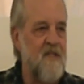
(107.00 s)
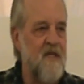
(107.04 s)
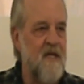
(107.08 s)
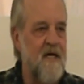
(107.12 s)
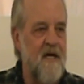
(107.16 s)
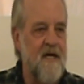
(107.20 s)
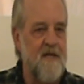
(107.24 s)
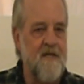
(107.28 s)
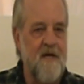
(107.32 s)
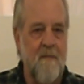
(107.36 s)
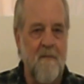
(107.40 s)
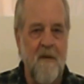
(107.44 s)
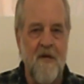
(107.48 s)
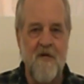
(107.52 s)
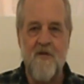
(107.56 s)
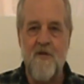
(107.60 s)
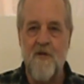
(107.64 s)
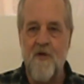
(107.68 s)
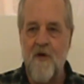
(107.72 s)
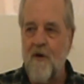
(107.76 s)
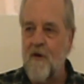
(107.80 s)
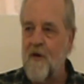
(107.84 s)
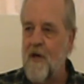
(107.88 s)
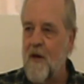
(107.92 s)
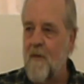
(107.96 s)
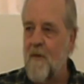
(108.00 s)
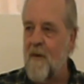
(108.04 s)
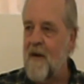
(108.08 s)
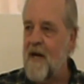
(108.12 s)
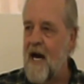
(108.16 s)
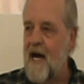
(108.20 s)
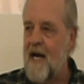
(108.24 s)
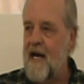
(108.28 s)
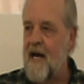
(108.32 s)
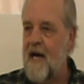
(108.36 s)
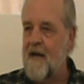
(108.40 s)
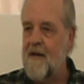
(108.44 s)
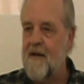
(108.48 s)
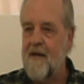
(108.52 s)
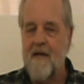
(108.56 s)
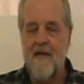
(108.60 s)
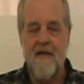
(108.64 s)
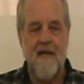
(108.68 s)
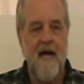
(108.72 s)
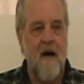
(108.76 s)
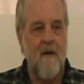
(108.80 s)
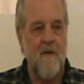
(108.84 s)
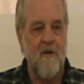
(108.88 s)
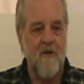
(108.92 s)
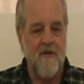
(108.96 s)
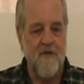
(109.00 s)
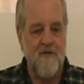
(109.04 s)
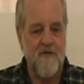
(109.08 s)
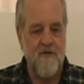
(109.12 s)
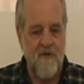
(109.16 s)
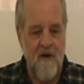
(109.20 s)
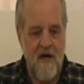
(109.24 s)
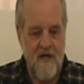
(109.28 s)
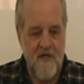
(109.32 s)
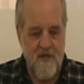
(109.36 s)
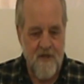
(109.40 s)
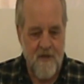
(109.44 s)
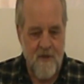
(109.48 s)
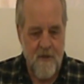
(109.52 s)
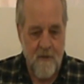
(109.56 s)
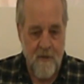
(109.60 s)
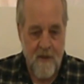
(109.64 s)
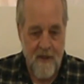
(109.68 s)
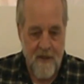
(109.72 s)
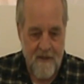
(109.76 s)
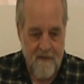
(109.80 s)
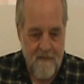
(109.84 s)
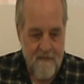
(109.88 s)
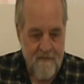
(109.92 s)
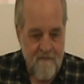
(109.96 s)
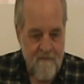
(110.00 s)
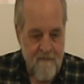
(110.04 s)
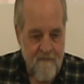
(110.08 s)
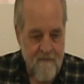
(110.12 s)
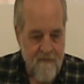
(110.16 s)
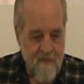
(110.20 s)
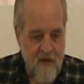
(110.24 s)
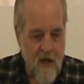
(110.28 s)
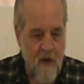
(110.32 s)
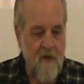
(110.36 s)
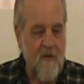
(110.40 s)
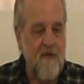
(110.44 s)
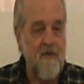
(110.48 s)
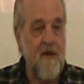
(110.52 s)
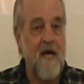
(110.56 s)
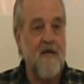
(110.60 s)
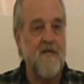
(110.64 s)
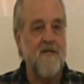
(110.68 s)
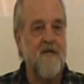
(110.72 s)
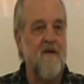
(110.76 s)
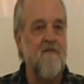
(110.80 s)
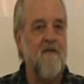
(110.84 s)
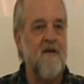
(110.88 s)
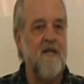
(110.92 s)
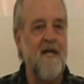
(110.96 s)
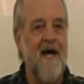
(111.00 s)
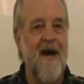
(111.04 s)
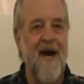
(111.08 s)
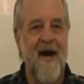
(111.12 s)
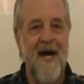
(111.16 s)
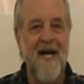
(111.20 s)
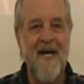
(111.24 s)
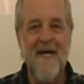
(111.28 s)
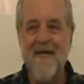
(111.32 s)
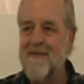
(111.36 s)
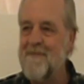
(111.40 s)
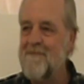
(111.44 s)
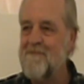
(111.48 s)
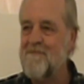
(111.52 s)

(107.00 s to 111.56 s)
as I mentioned earlier, we're kind of on the downhill stretch to another Thanksgiving Day.